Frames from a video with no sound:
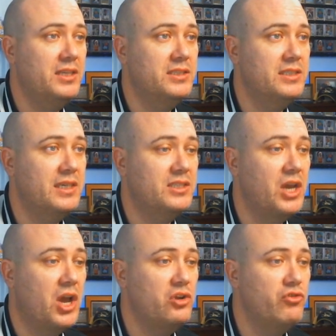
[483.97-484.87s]
and six
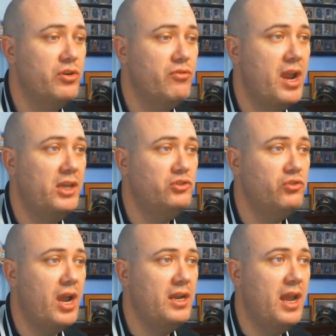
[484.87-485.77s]
hundred range
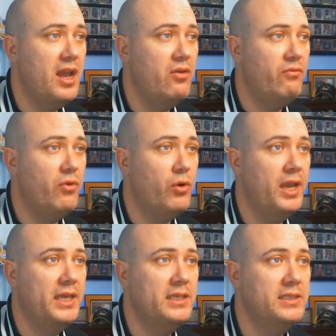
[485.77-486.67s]
right now for
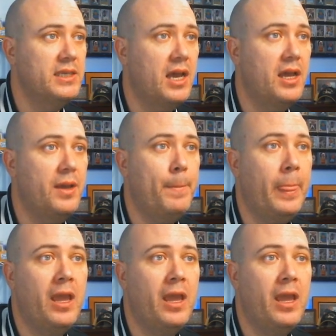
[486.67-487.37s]
his uh,